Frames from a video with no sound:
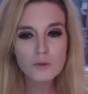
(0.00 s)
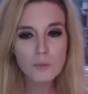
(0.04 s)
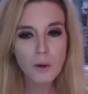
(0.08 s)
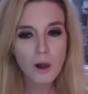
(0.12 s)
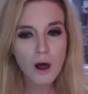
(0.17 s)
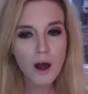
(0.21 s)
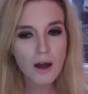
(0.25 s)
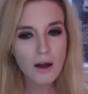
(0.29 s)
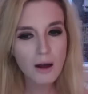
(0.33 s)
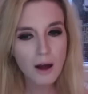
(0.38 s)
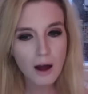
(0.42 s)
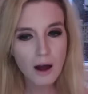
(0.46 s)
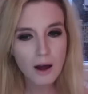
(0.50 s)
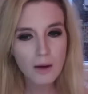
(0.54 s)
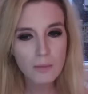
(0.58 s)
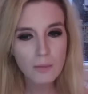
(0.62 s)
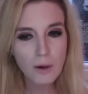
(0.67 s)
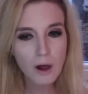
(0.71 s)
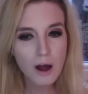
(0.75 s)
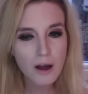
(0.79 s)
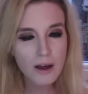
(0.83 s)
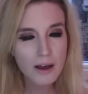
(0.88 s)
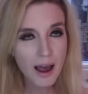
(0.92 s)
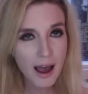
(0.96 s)
Blo uh,
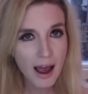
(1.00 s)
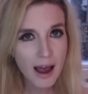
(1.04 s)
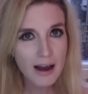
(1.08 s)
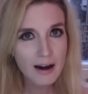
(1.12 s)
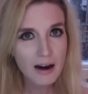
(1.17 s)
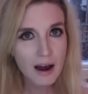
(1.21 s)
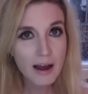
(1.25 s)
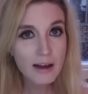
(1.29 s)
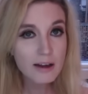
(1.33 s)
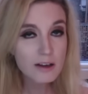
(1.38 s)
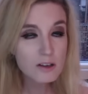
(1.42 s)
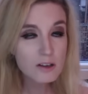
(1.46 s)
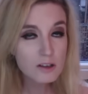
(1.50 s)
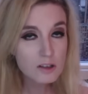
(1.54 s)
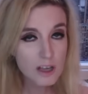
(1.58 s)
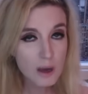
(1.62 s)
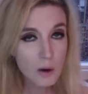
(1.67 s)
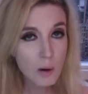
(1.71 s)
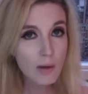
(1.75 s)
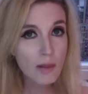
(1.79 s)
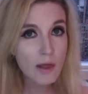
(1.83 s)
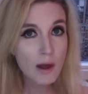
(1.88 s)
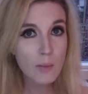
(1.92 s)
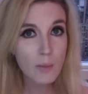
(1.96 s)
Bloquet, I can see
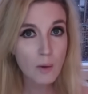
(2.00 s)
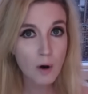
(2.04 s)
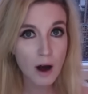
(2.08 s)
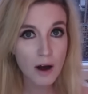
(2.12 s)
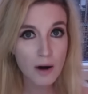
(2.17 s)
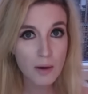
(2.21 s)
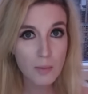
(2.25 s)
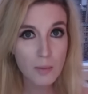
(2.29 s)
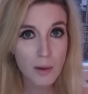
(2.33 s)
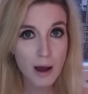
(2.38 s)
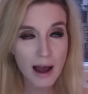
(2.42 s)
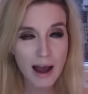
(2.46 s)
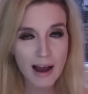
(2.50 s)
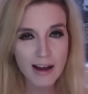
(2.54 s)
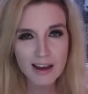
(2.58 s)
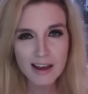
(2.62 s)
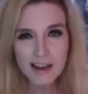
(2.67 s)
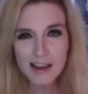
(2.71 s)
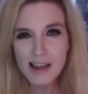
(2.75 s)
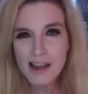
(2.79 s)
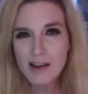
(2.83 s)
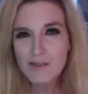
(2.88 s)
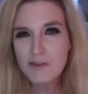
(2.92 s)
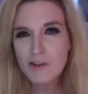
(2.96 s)
why they brought him back.
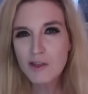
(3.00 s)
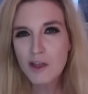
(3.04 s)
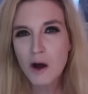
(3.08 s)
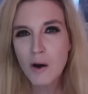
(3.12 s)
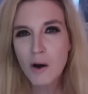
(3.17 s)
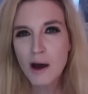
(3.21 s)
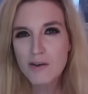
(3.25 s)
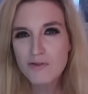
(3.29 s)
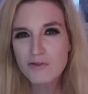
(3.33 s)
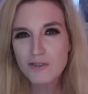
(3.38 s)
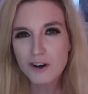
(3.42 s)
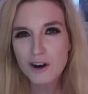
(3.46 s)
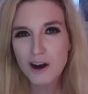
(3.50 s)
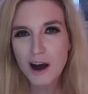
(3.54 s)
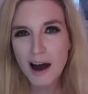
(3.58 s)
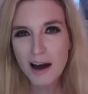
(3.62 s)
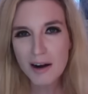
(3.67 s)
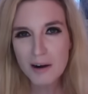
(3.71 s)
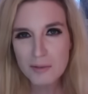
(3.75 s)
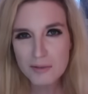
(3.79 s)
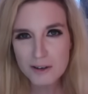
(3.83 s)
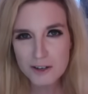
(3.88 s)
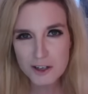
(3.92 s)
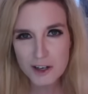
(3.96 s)
Even though I forgot
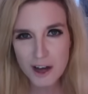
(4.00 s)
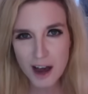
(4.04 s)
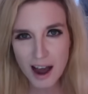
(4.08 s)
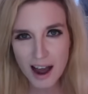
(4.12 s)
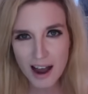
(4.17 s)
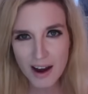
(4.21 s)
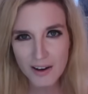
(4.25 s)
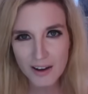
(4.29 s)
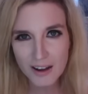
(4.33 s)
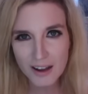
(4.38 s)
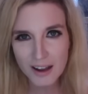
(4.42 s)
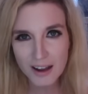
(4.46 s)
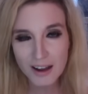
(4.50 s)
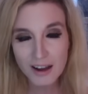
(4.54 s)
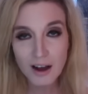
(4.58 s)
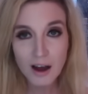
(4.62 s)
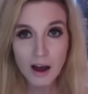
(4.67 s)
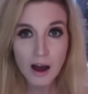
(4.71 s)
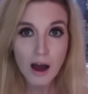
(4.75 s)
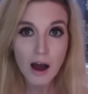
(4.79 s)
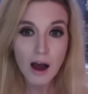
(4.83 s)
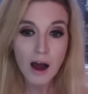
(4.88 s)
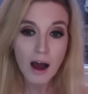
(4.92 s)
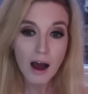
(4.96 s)
him entirely,
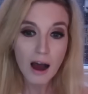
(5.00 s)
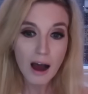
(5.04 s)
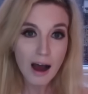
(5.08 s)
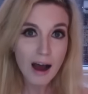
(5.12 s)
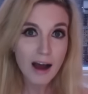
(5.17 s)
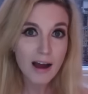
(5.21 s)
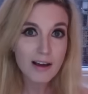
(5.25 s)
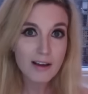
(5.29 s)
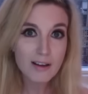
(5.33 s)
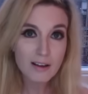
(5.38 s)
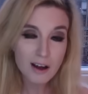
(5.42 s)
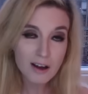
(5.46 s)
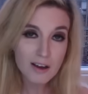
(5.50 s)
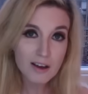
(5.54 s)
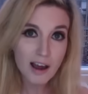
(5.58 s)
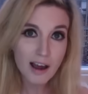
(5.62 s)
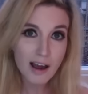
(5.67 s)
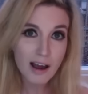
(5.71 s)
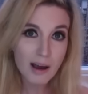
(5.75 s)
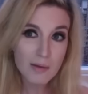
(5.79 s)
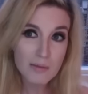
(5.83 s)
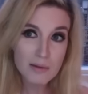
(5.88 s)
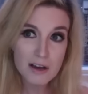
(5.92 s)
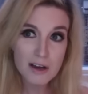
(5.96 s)
I, again,
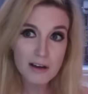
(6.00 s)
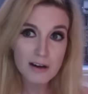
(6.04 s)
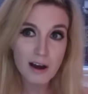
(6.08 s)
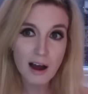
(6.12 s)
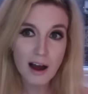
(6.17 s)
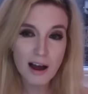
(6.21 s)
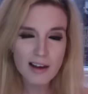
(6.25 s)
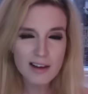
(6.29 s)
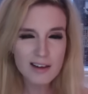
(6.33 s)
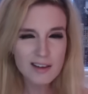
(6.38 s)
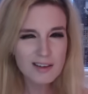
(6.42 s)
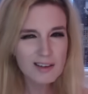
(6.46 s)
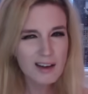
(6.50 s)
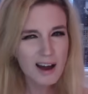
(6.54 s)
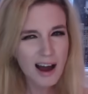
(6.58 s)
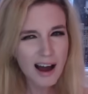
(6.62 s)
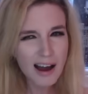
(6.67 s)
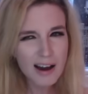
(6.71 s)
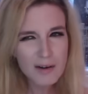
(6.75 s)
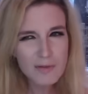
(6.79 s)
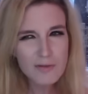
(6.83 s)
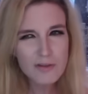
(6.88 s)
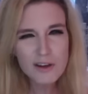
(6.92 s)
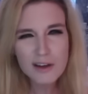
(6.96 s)
I mean, I kind
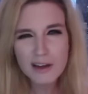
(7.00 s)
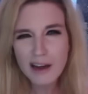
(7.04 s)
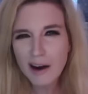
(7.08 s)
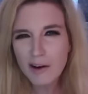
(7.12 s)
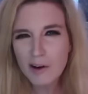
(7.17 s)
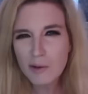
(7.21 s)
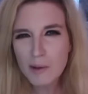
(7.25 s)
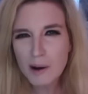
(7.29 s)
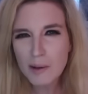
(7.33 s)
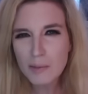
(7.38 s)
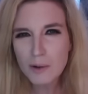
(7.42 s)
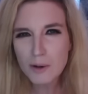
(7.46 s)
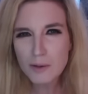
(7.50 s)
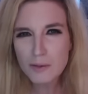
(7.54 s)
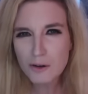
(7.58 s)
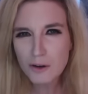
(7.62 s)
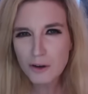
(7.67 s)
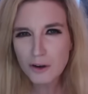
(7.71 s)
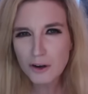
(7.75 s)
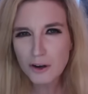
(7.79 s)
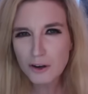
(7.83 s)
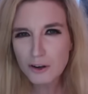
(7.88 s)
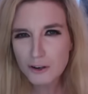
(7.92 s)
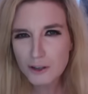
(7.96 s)
of think I remember him
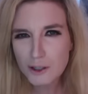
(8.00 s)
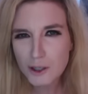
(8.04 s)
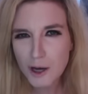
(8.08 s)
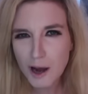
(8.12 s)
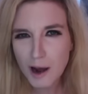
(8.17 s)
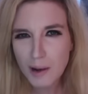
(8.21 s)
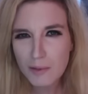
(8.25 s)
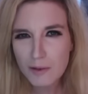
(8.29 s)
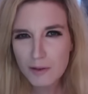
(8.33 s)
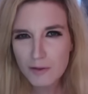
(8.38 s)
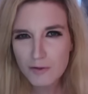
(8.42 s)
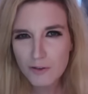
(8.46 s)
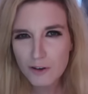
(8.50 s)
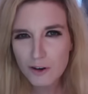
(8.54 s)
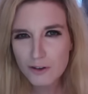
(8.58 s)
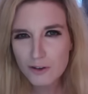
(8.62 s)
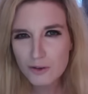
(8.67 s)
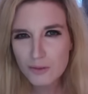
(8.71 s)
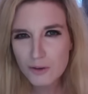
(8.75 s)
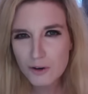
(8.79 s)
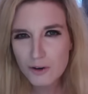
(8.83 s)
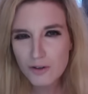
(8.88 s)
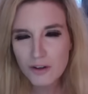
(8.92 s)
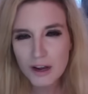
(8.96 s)
doing a good job in the first
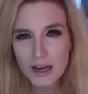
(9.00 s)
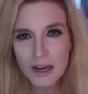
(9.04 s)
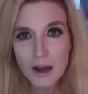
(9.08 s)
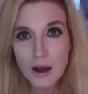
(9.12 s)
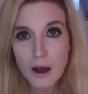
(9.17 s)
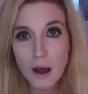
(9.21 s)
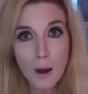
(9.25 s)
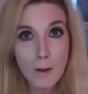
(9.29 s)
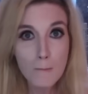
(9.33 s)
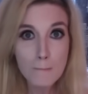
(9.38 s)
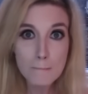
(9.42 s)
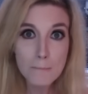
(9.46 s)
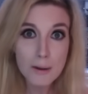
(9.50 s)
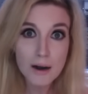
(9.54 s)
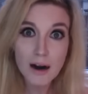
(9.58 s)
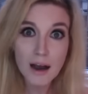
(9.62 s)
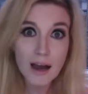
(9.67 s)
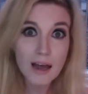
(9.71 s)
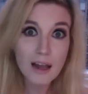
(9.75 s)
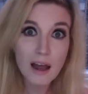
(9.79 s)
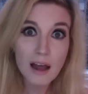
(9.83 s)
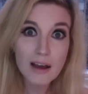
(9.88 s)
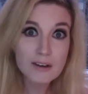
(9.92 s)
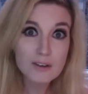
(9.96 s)
movie, but
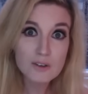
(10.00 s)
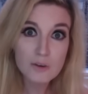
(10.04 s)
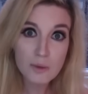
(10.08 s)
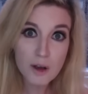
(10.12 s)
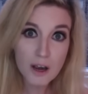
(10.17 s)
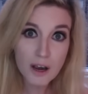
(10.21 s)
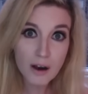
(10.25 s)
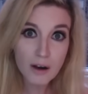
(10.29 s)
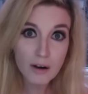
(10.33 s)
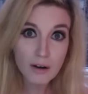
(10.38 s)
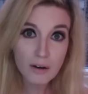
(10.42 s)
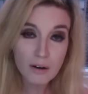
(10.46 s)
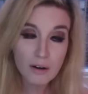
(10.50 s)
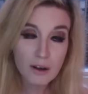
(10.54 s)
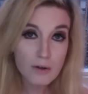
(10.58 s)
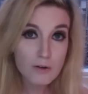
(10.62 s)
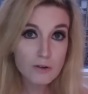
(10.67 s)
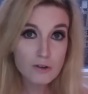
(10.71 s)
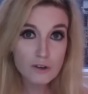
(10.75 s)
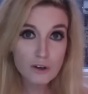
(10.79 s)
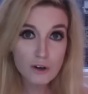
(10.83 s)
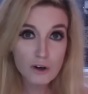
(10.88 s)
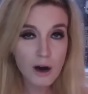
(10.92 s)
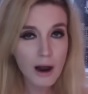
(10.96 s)
I liked him here. He
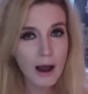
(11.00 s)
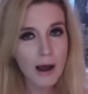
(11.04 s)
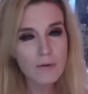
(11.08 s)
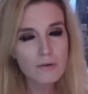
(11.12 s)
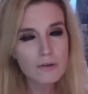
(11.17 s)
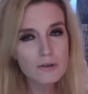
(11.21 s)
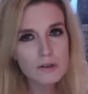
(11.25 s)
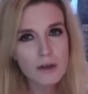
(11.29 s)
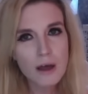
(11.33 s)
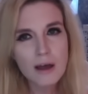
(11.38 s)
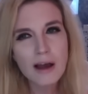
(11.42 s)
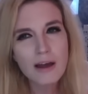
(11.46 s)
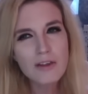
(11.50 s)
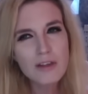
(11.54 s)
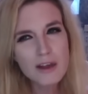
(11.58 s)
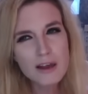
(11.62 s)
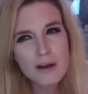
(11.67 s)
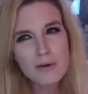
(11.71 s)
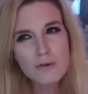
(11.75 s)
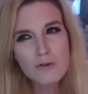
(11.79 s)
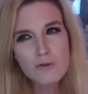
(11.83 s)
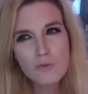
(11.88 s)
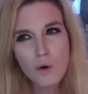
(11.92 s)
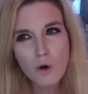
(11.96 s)
was good. I was, I think
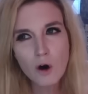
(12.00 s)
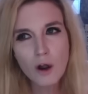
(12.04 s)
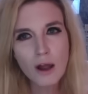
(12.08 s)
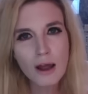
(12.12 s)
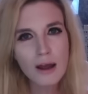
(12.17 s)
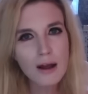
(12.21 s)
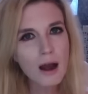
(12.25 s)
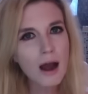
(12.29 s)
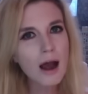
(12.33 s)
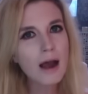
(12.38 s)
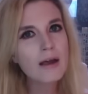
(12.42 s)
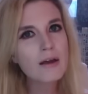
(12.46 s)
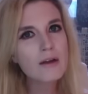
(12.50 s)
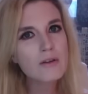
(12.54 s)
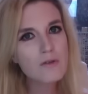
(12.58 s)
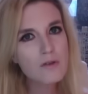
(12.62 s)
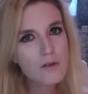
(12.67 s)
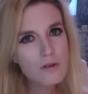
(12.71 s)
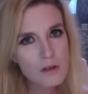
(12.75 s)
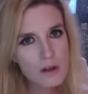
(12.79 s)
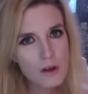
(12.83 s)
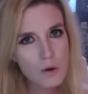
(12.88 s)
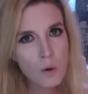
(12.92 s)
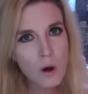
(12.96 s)
it was more like, I can
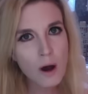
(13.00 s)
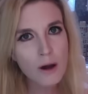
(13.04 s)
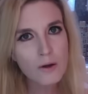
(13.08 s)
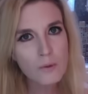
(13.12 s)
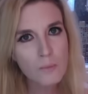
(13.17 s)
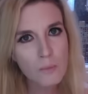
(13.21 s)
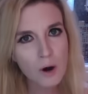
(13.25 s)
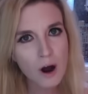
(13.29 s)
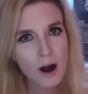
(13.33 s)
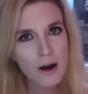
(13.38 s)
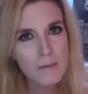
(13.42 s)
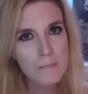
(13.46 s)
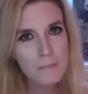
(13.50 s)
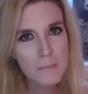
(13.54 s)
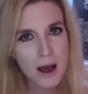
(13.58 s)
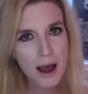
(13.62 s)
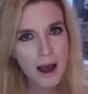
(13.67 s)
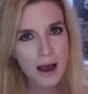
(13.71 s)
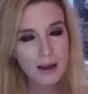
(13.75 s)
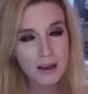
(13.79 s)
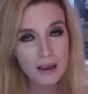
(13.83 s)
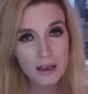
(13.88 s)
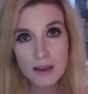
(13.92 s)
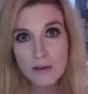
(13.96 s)
see why you brought him
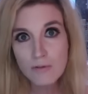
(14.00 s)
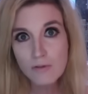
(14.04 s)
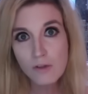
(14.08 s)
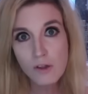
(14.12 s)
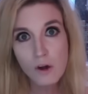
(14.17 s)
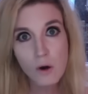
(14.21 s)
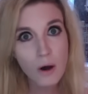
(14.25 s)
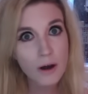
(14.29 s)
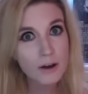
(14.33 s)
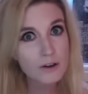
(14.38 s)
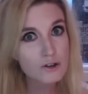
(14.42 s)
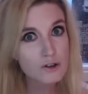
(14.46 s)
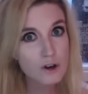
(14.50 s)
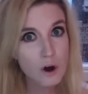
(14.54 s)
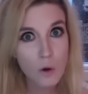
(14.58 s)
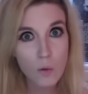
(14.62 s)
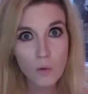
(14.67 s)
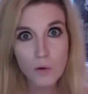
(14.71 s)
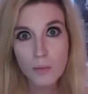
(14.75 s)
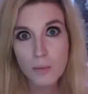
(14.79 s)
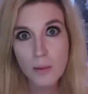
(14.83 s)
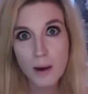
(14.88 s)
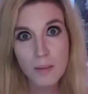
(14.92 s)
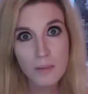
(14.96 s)
back, even though I don't
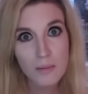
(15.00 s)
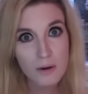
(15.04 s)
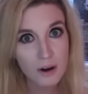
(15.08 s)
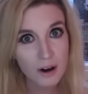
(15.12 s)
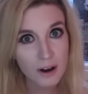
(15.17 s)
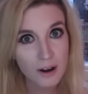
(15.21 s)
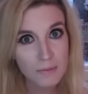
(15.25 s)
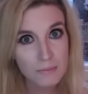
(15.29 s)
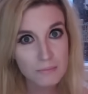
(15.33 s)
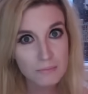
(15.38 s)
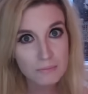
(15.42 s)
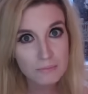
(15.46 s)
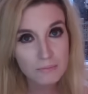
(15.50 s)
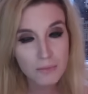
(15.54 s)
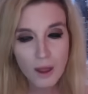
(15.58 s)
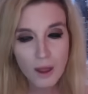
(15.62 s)
remember him.